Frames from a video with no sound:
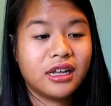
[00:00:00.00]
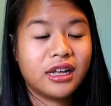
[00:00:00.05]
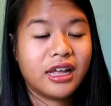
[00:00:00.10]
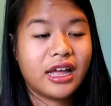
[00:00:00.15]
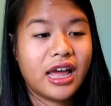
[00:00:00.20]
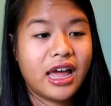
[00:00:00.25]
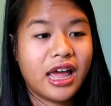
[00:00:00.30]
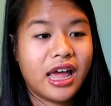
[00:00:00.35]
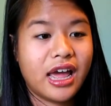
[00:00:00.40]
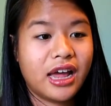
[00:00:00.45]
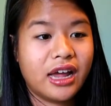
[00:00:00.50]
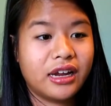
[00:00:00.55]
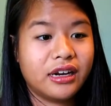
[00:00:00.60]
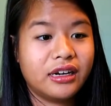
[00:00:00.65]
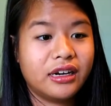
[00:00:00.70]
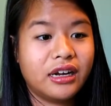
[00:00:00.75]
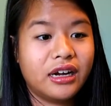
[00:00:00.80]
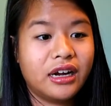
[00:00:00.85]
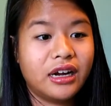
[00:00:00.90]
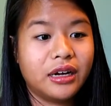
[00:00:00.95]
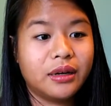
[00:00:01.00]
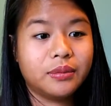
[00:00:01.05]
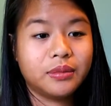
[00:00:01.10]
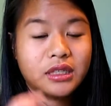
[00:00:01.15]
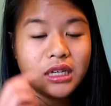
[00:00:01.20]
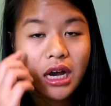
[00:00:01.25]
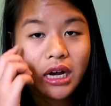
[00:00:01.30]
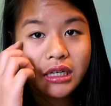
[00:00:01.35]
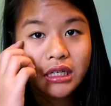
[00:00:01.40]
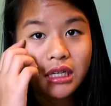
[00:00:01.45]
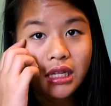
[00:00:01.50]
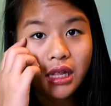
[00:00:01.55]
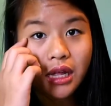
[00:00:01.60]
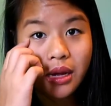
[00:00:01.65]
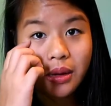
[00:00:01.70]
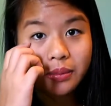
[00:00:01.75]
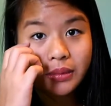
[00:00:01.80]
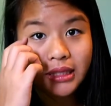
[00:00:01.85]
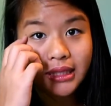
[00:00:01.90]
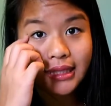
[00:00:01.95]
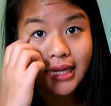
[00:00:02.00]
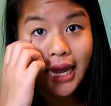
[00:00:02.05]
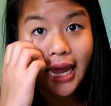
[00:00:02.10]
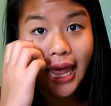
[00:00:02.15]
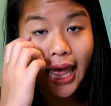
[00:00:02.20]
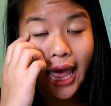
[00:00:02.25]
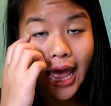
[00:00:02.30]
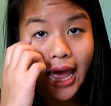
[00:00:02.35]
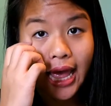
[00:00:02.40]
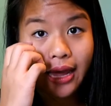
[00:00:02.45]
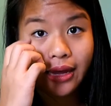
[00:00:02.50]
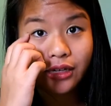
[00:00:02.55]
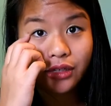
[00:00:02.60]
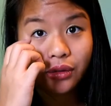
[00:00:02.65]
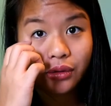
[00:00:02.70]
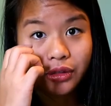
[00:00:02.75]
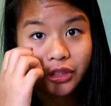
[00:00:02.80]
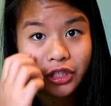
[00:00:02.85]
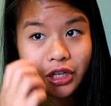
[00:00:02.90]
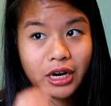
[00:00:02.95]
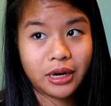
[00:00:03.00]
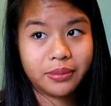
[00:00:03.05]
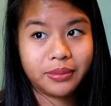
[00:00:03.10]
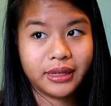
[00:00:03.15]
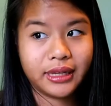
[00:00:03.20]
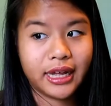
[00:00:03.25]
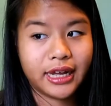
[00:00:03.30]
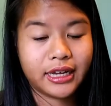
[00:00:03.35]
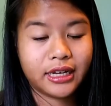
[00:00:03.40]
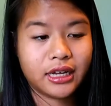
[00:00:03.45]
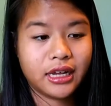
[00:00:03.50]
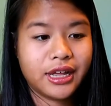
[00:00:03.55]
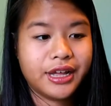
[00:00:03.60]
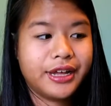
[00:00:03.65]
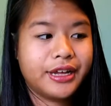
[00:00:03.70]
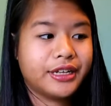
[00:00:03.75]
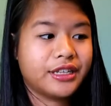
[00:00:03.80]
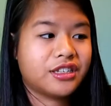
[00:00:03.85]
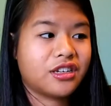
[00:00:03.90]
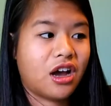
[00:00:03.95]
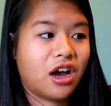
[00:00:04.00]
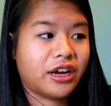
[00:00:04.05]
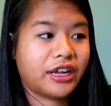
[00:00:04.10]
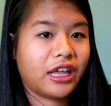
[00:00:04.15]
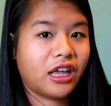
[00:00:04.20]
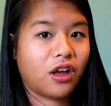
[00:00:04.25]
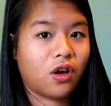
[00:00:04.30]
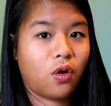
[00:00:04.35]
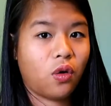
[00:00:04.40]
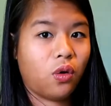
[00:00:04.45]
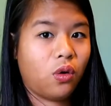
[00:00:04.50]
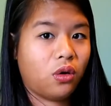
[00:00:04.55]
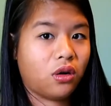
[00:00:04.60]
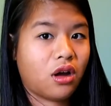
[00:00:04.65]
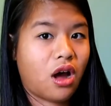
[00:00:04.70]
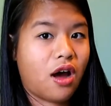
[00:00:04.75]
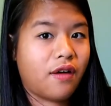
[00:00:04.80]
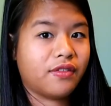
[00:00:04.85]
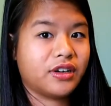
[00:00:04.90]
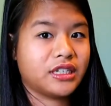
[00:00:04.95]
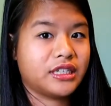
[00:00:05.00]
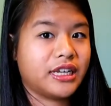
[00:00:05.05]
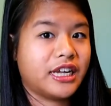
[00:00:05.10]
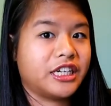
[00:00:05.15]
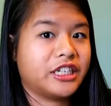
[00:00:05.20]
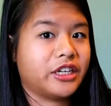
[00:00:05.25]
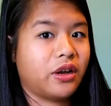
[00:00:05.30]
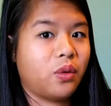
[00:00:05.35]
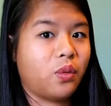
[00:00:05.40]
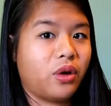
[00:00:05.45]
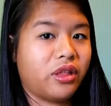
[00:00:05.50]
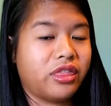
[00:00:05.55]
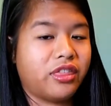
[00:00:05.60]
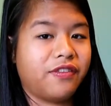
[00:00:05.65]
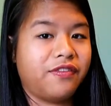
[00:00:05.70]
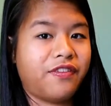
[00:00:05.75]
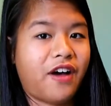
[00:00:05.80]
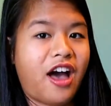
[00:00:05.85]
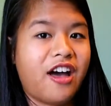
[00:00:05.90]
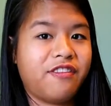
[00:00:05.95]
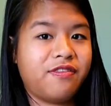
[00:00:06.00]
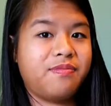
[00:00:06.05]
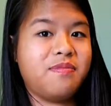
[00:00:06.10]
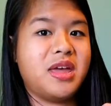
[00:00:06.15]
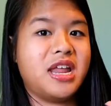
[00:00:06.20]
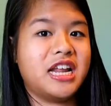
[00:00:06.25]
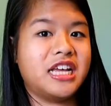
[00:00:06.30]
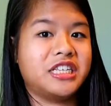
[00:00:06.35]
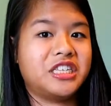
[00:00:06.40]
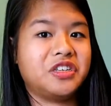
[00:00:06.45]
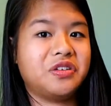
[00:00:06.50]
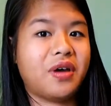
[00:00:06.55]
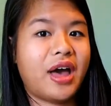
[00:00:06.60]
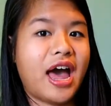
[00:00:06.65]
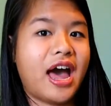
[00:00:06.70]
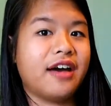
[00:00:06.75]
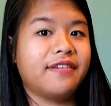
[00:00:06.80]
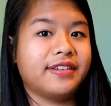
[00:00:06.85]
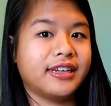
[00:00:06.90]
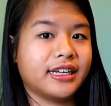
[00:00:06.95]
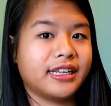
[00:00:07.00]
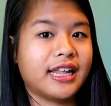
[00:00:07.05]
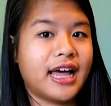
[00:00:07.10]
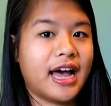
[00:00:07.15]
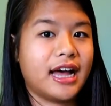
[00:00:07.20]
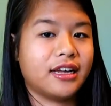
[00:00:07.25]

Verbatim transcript: and um, talk to them, just say hey, don't try to be like talking a whole conversation with the five minutes you have in class,